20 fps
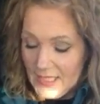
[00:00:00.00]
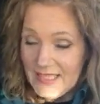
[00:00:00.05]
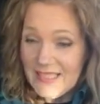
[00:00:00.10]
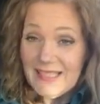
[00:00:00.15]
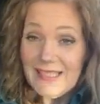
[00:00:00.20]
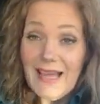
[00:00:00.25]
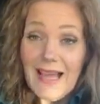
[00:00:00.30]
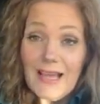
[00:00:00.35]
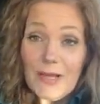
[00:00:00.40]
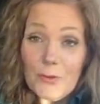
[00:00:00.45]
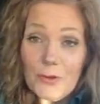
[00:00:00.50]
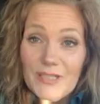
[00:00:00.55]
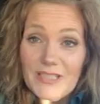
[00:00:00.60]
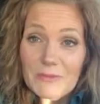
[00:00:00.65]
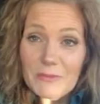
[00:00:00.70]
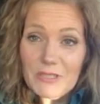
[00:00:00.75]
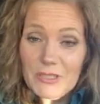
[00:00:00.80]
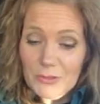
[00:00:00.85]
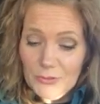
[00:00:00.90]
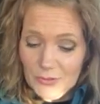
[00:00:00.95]
It's not
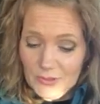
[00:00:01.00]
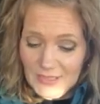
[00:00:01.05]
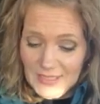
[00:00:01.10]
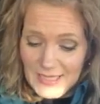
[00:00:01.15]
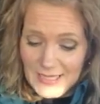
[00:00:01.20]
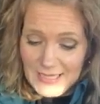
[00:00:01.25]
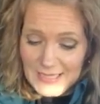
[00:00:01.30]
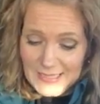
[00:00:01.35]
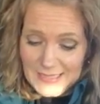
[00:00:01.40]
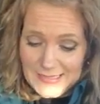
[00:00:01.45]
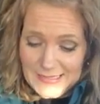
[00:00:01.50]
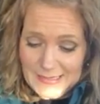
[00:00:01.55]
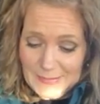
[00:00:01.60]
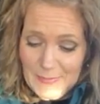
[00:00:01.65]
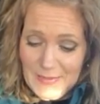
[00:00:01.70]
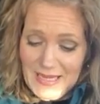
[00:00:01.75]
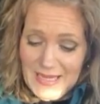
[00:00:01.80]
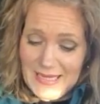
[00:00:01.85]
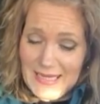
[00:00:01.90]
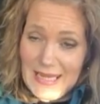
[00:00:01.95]
going to be
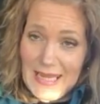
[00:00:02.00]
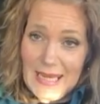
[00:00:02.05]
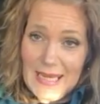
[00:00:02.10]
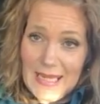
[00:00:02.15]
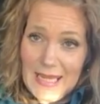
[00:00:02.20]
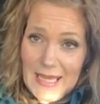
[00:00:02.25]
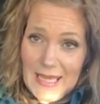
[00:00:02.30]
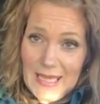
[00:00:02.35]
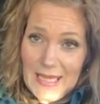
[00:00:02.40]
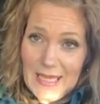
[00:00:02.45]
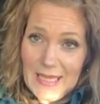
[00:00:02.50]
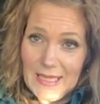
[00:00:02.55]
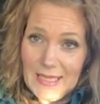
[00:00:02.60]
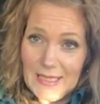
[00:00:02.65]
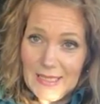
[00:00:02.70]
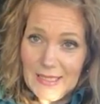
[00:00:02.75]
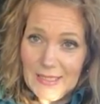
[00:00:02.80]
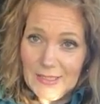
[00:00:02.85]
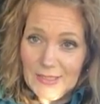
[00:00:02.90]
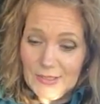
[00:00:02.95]
utilized by
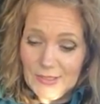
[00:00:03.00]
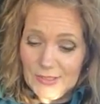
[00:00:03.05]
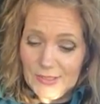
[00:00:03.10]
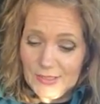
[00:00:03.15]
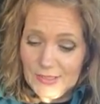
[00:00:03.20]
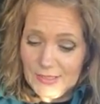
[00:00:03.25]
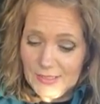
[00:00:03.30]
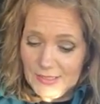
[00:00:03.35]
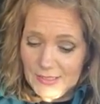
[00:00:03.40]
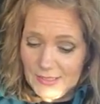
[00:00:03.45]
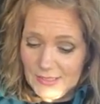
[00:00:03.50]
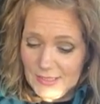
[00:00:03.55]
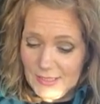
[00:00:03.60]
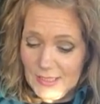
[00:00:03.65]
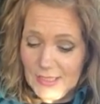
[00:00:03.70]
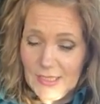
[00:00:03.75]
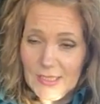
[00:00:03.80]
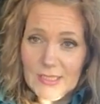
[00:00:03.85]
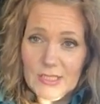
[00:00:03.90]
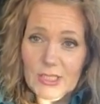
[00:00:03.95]
NaeNae because
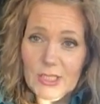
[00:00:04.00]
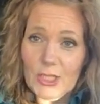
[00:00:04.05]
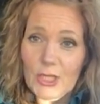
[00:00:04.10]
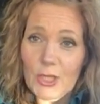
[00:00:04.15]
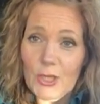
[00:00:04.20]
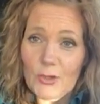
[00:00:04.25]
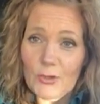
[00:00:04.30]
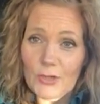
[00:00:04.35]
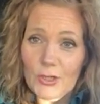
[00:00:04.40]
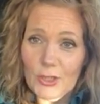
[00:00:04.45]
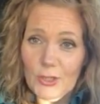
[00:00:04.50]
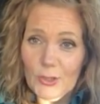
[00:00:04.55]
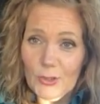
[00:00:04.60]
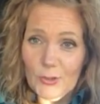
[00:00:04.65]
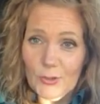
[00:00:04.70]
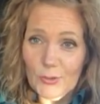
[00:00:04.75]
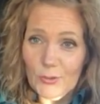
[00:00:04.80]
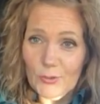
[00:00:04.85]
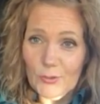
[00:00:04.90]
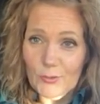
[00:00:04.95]
it's a
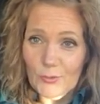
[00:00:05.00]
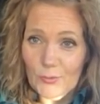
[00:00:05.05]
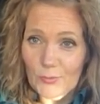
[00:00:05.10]
no-no.